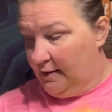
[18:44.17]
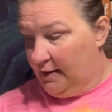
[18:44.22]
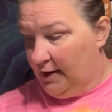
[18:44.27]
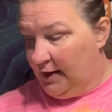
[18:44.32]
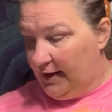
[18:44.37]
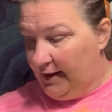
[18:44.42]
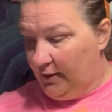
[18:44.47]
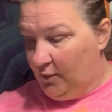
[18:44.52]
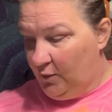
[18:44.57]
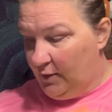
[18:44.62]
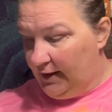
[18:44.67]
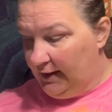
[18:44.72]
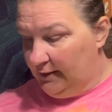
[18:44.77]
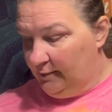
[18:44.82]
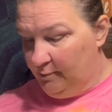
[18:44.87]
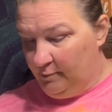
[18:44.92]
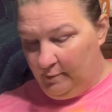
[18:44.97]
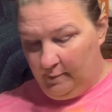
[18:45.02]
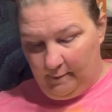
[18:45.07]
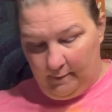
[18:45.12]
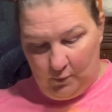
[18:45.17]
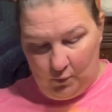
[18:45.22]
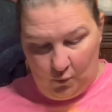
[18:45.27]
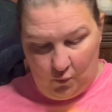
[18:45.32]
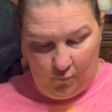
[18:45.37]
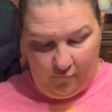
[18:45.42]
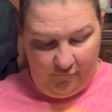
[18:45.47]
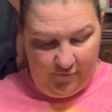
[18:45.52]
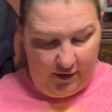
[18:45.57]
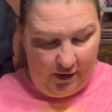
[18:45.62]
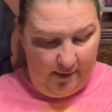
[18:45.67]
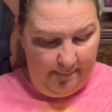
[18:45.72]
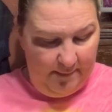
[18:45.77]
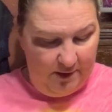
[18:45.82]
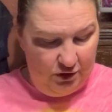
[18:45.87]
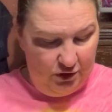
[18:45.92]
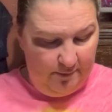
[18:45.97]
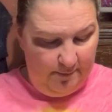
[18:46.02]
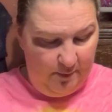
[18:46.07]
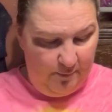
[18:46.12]
I very
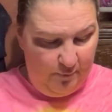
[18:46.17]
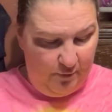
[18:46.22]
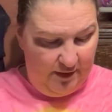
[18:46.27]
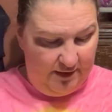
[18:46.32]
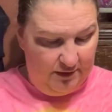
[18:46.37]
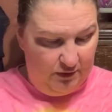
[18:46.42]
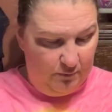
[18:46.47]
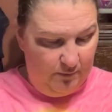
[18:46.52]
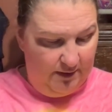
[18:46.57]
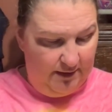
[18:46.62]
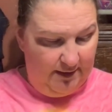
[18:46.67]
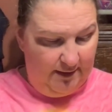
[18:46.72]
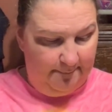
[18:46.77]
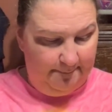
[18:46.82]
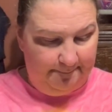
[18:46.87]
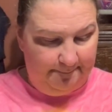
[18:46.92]
much am impressed with it.